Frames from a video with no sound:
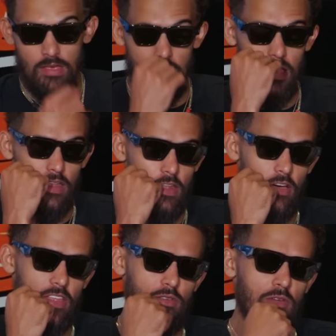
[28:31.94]
Yeah,
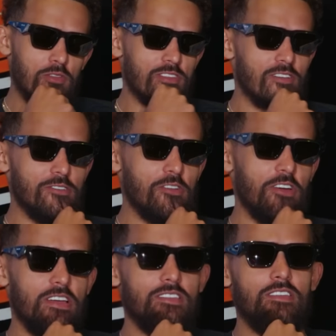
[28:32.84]
no, and what's also
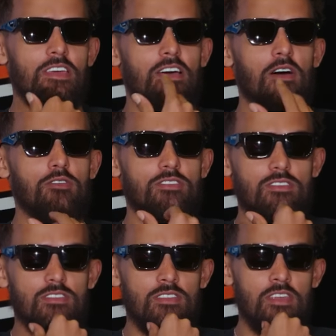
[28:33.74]
crazy, I
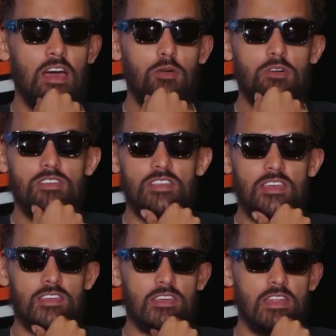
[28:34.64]
was
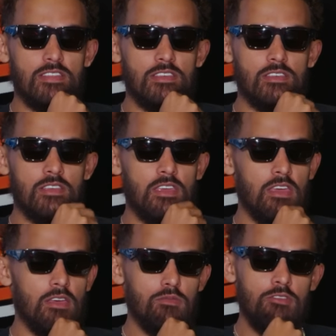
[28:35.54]
that kid at the
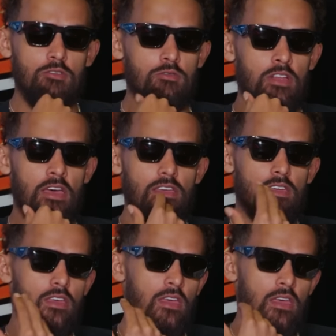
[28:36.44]
camp too. Like,
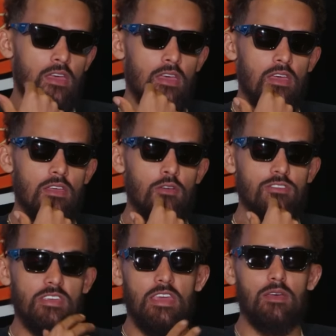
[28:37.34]
it
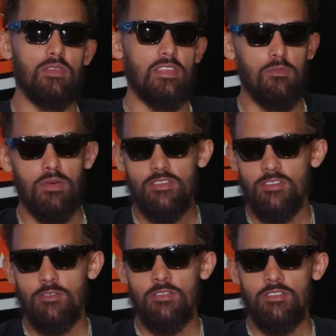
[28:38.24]
was a camp that
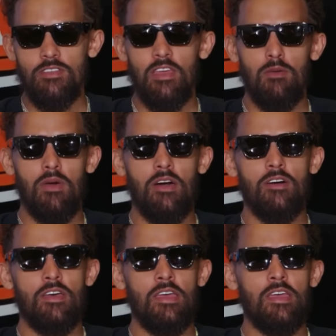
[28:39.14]
picture came
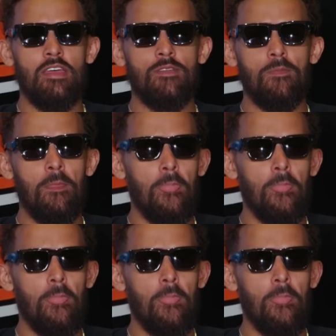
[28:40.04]
out, and